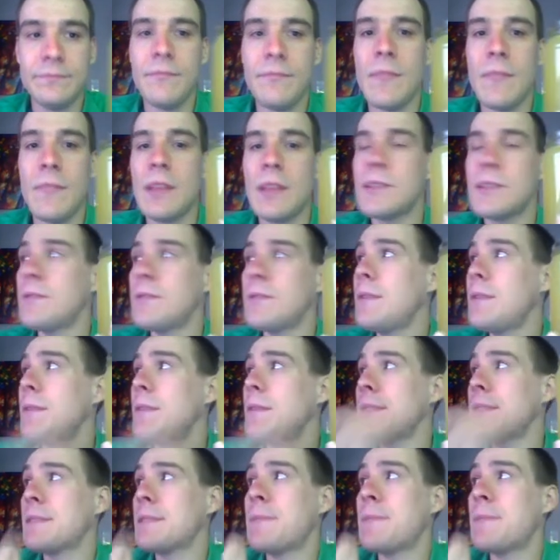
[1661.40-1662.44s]
So we
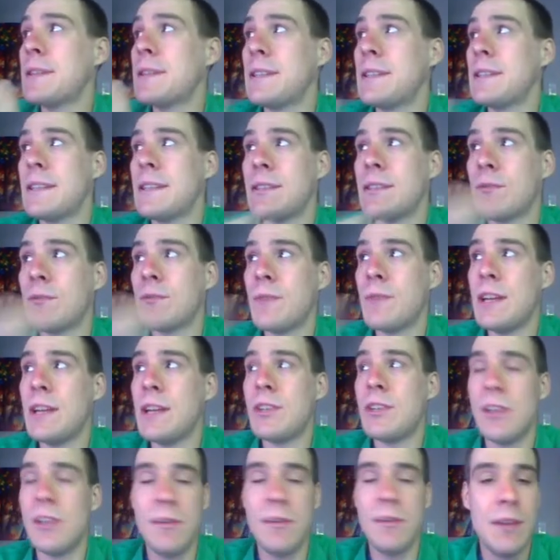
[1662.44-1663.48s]
always express this as a
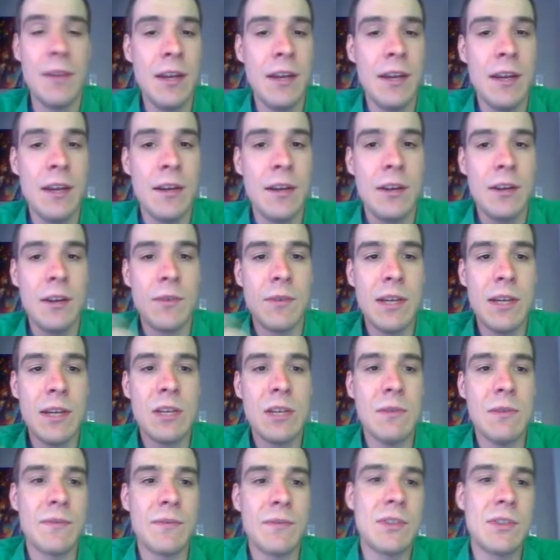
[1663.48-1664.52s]
ratio
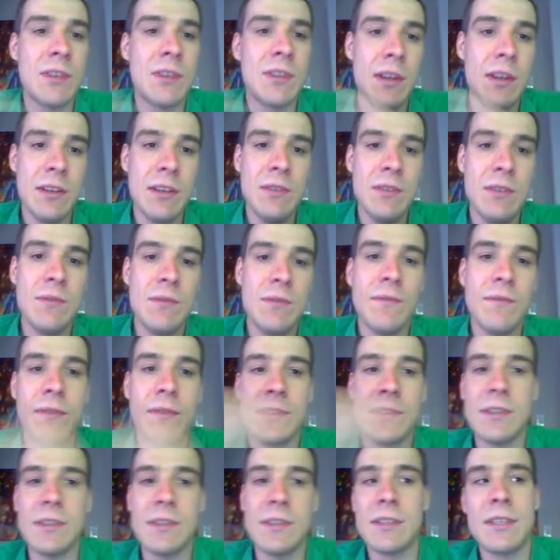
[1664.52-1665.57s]
of solute
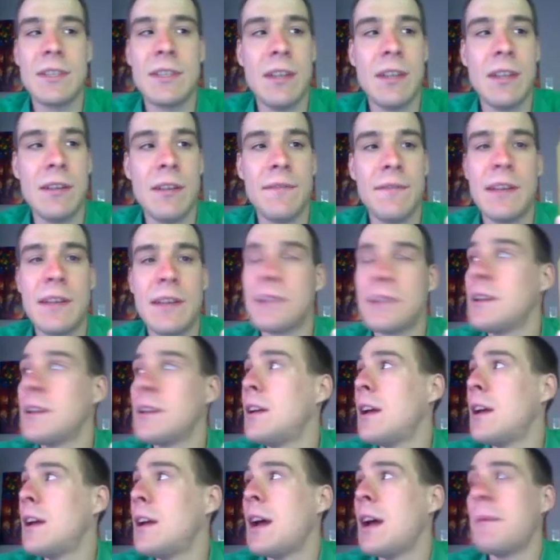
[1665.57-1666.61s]
versus solvent.
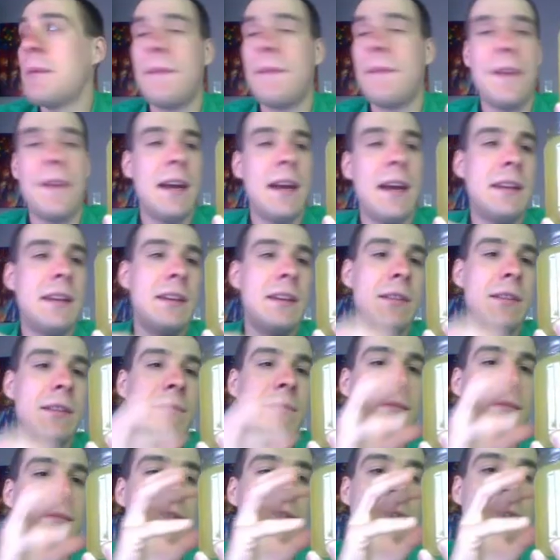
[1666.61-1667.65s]
I would have had,
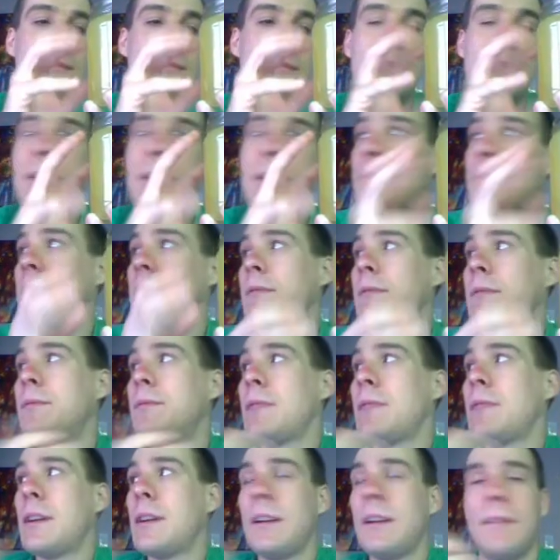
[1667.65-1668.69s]
some amount of,
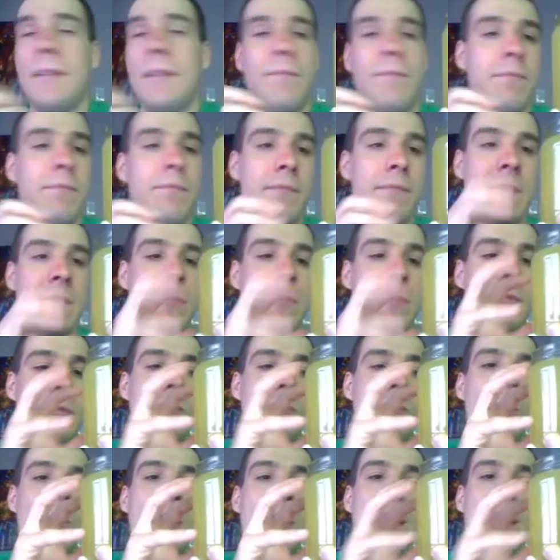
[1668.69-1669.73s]

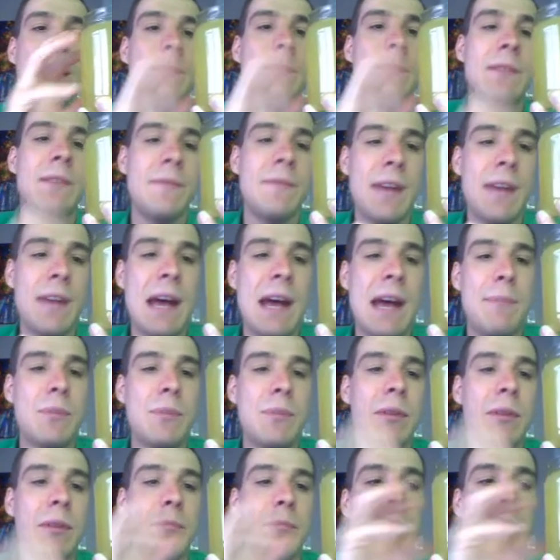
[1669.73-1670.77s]
grams of
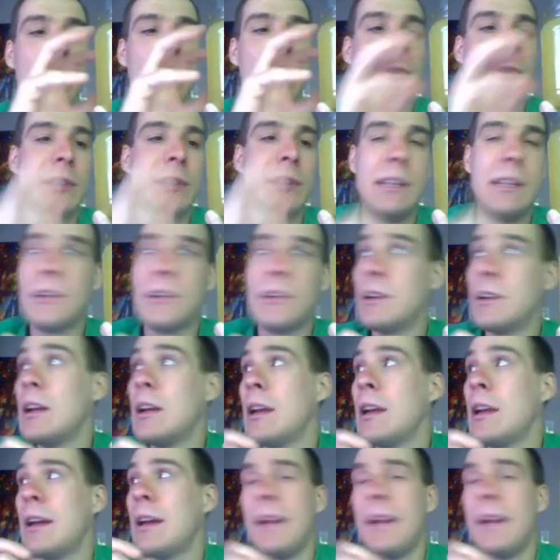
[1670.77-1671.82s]
apple per liter,
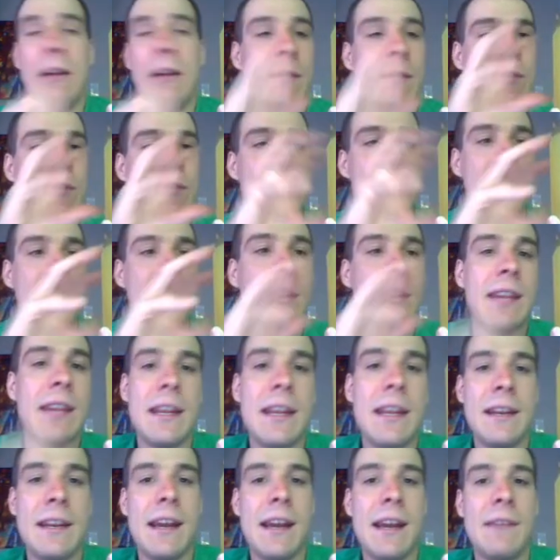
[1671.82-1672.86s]
and now I've just cut that
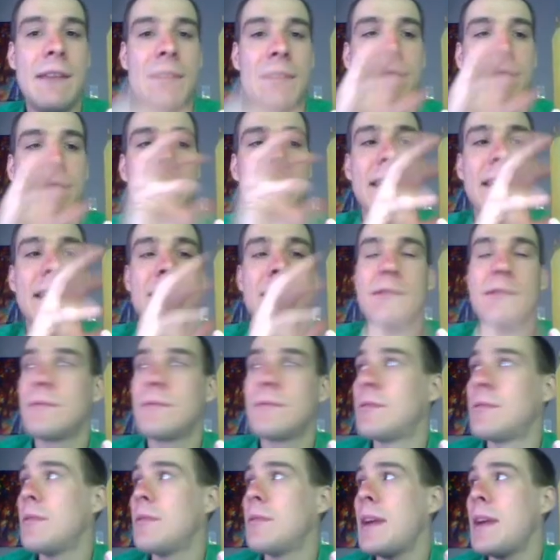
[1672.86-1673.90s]
in half. I have less
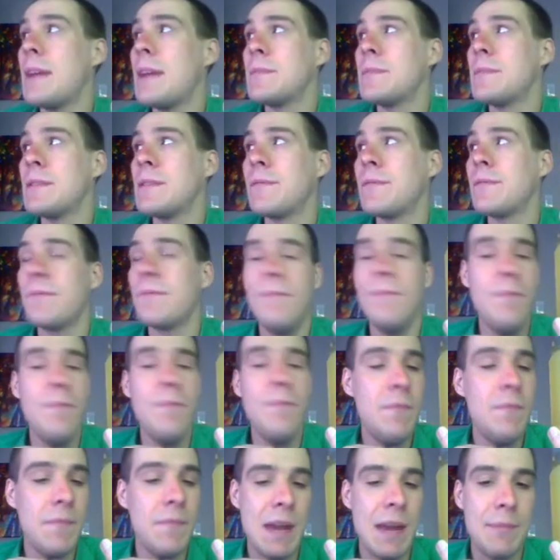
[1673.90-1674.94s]
grams of
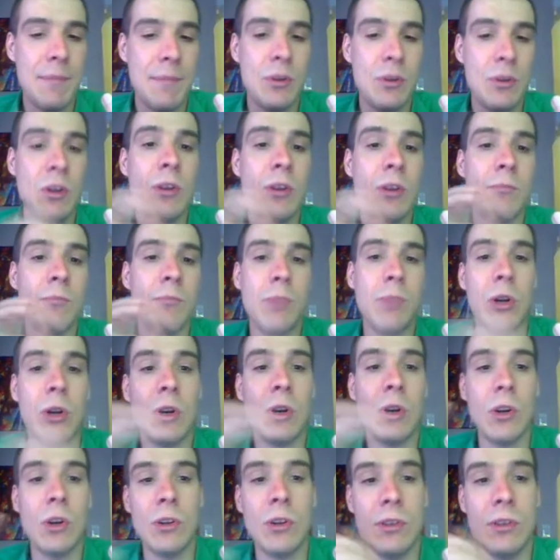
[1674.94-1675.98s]
apple
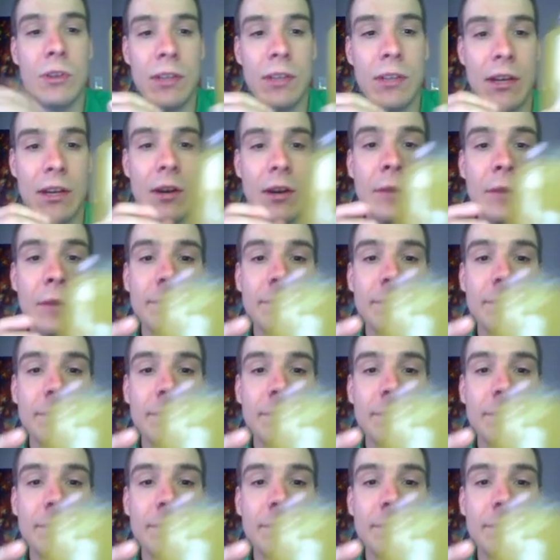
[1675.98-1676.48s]
per liter.